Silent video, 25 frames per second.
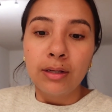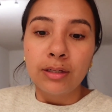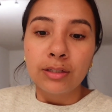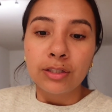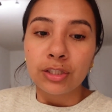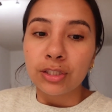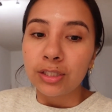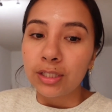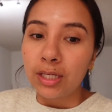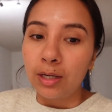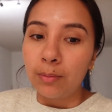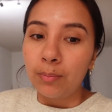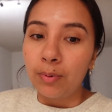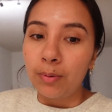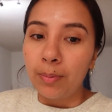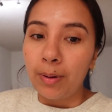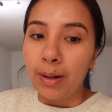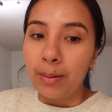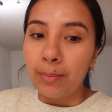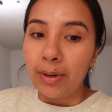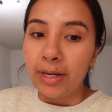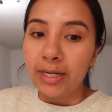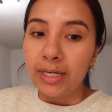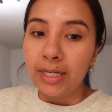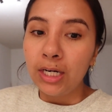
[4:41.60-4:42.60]
just gonna
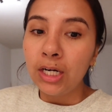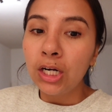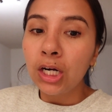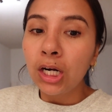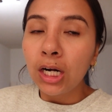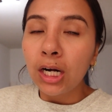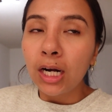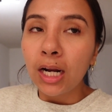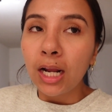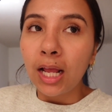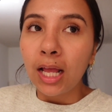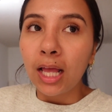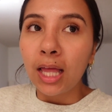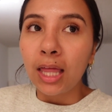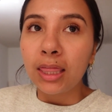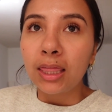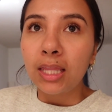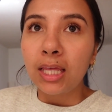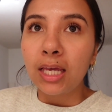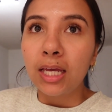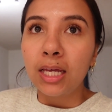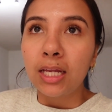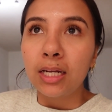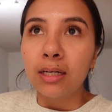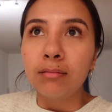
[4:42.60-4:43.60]
prepare my dinner and
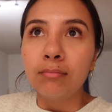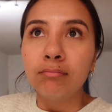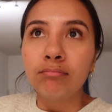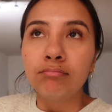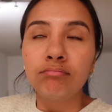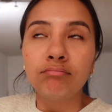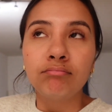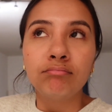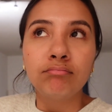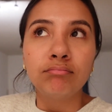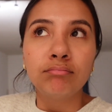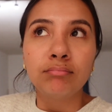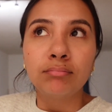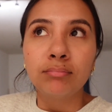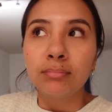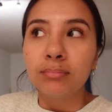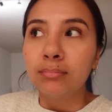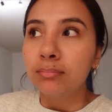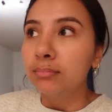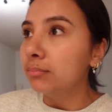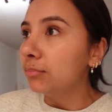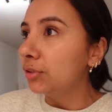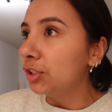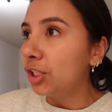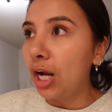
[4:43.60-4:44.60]
then
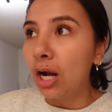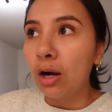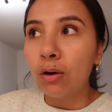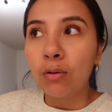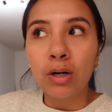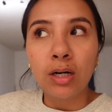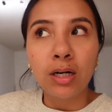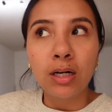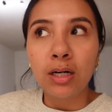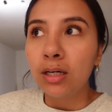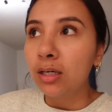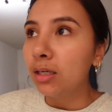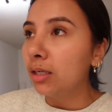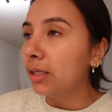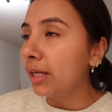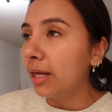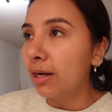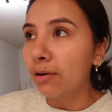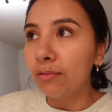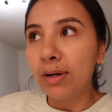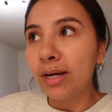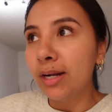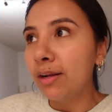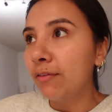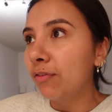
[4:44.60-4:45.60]
shower,
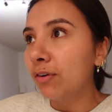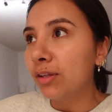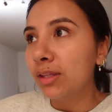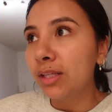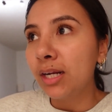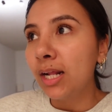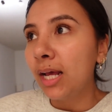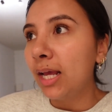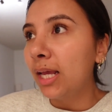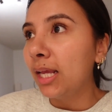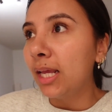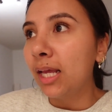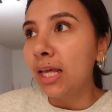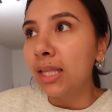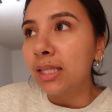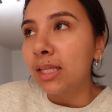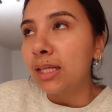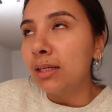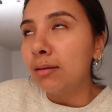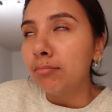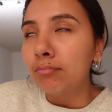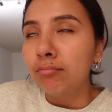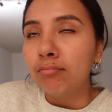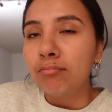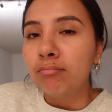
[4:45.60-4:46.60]
get ready for the night, and
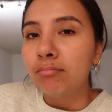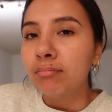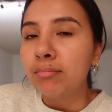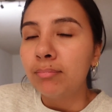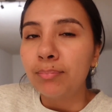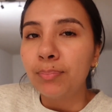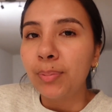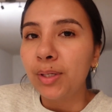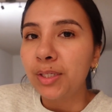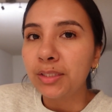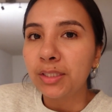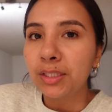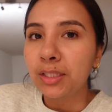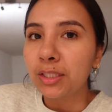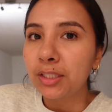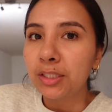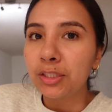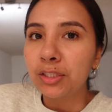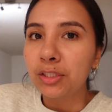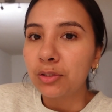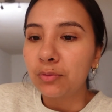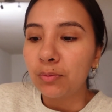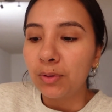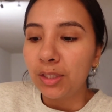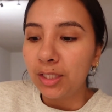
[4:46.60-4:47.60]
then basically
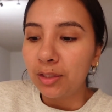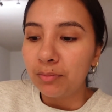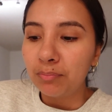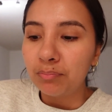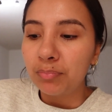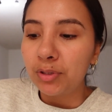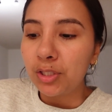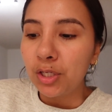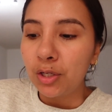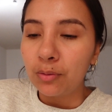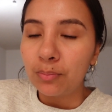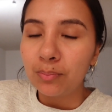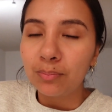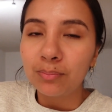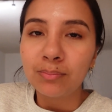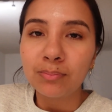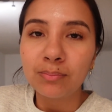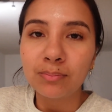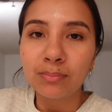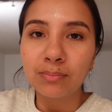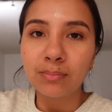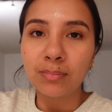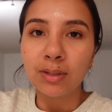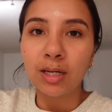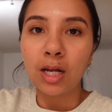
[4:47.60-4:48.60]
just read. So
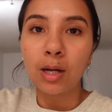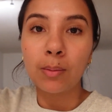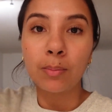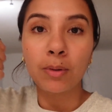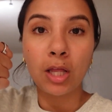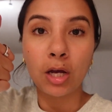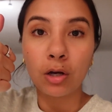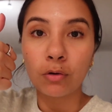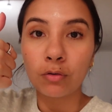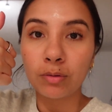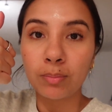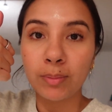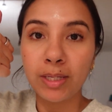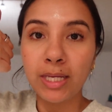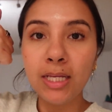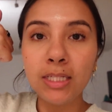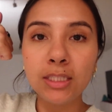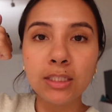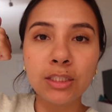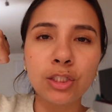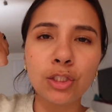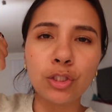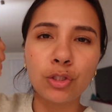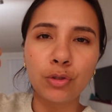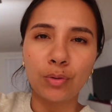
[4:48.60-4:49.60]
come along with
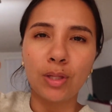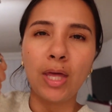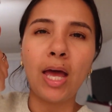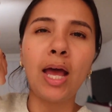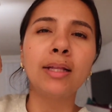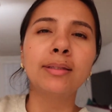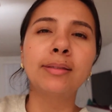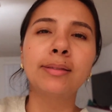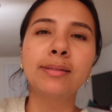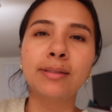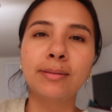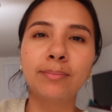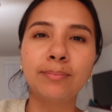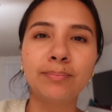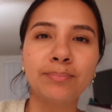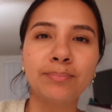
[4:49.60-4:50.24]
me to do that.